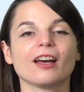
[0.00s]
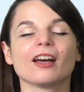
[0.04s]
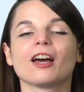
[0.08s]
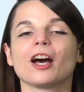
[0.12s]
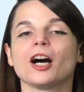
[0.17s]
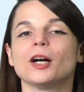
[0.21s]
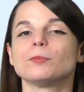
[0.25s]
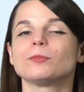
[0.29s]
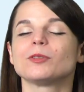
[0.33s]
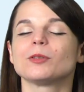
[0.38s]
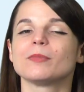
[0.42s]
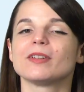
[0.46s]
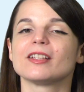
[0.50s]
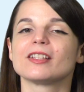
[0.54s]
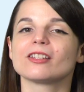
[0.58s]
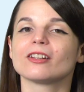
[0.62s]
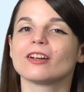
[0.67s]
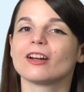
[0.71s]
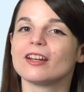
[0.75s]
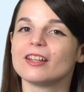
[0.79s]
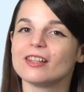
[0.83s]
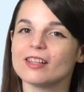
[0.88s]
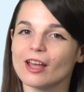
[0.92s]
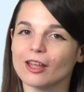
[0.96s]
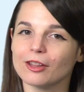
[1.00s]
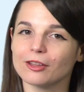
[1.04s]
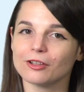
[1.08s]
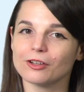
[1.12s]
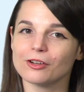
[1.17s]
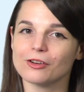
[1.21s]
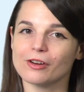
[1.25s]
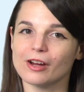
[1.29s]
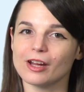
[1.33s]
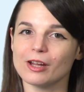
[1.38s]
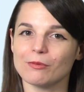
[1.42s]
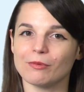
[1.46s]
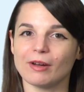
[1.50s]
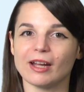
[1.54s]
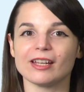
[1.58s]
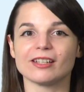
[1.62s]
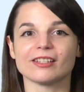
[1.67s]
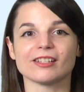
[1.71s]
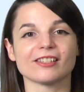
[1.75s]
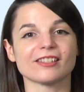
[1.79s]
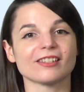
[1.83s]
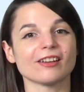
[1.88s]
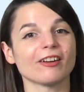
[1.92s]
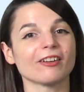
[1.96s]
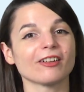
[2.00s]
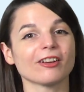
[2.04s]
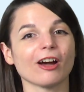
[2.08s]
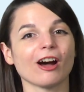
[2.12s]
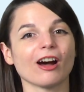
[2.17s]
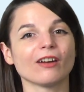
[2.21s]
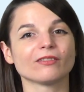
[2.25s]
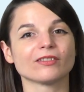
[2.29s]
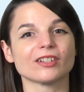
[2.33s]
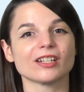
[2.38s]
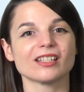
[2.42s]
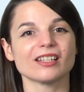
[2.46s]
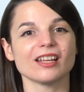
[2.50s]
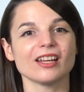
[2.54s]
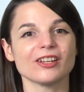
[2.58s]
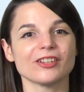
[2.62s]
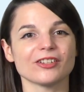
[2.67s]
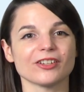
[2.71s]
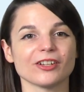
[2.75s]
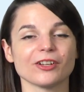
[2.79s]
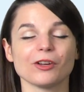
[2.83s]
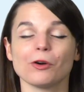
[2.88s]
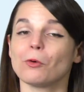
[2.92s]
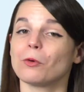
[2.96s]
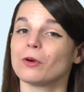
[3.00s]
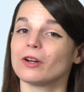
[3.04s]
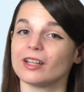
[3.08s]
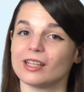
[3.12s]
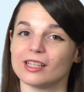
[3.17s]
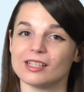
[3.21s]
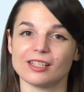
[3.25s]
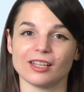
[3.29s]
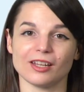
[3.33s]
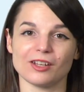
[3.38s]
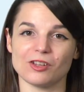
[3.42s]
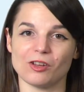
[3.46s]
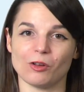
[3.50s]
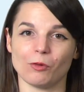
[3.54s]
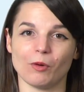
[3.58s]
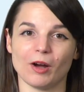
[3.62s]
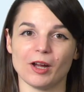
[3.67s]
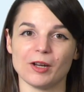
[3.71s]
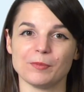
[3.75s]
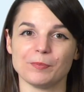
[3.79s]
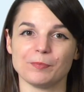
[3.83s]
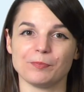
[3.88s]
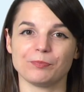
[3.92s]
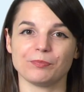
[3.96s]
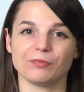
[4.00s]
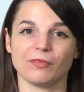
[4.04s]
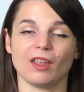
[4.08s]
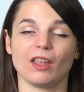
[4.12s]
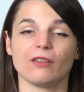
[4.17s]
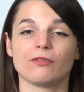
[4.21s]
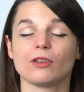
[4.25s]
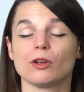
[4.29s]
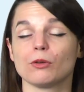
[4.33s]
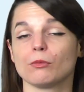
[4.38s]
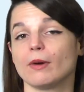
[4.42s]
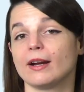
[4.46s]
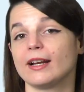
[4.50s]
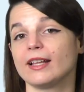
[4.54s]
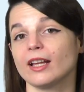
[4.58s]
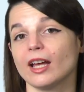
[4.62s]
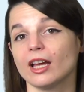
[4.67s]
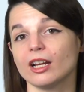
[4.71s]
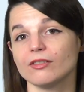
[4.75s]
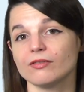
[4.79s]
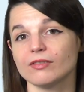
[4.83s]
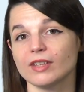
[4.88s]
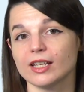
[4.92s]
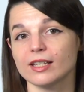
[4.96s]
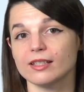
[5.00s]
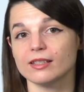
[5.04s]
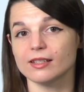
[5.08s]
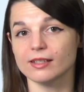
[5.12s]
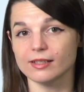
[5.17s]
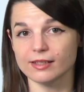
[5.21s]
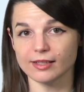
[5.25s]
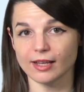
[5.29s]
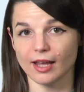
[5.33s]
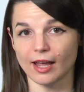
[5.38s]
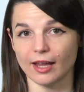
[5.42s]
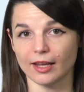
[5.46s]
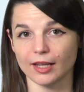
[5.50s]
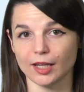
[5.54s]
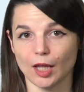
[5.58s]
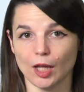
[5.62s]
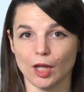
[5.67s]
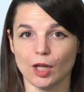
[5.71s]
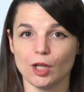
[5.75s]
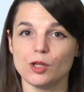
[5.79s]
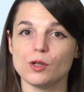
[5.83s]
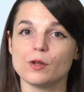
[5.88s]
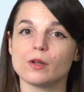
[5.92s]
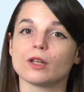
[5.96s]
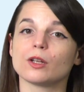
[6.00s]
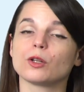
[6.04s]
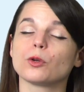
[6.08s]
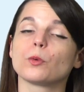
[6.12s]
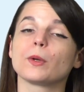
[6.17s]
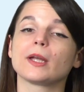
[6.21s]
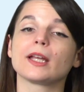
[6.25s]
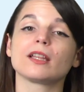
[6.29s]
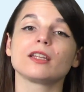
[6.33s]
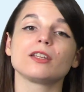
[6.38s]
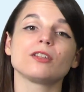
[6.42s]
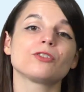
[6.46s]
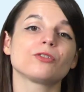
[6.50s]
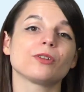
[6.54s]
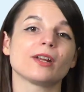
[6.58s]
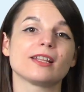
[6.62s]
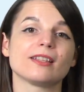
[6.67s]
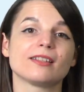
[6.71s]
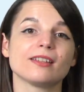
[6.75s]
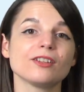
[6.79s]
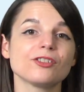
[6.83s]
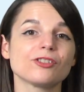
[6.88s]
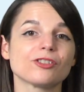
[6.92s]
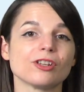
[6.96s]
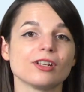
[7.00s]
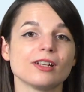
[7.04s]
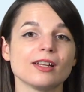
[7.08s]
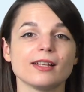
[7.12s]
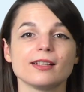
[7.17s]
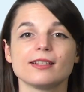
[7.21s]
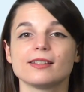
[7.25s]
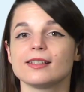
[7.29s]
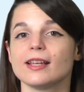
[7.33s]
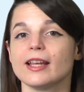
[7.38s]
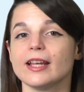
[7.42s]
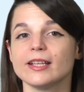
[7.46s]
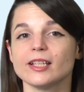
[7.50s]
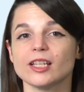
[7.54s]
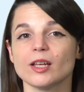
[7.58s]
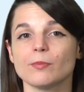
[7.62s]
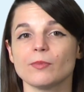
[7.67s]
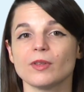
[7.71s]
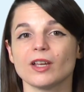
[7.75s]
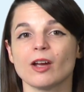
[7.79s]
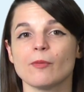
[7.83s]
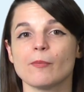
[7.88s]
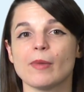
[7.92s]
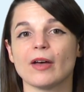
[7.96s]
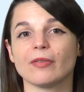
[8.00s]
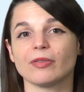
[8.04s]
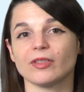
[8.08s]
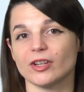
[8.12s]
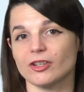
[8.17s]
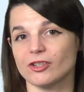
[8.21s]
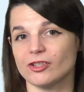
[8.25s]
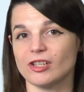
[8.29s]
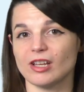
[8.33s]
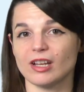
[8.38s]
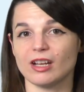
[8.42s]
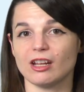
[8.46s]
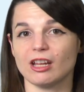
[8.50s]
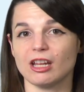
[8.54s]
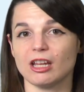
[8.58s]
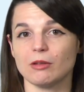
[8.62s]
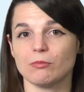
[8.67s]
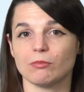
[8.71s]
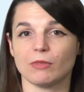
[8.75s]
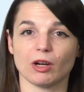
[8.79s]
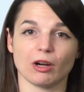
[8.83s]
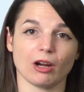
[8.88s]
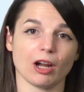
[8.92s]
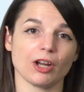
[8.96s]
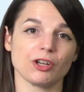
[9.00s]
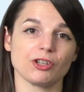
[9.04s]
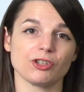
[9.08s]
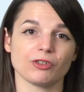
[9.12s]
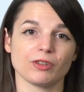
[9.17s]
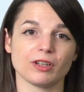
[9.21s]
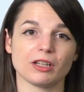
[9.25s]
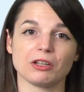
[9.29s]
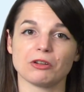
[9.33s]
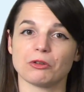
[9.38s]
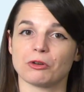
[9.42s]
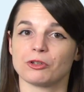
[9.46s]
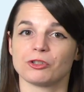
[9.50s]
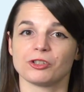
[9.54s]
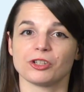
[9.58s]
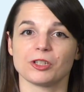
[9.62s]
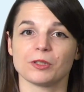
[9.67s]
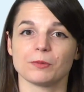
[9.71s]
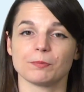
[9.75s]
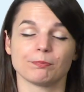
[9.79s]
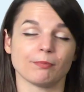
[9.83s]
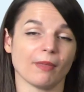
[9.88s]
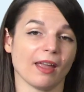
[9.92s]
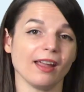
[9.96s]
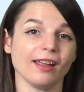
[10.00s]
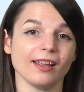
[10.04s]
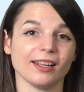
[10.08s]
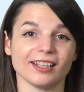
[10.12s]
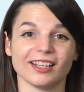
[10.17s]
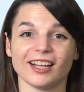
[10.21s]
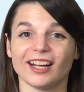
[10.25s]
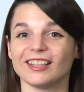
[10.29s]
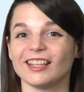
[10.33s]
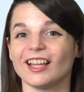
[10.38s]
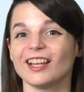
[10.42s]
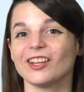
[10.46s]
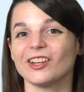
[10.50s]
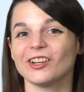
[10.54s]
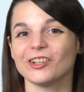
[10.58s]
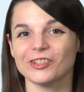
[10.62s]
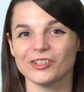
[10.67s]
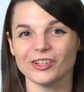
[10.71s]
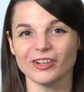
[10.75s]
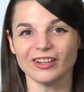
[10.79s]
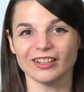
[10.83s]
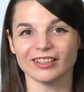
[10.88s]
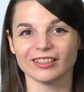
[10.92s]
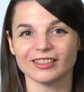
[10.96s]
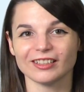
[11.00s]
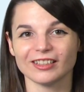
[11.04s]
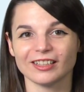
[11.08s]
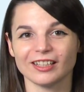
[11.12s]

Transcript: Compliments are another great way to start a conversation or continue one. If you're running out of things to say, you can quickly transition and say something about their city, their country, or just, "Hey, I like your shirt."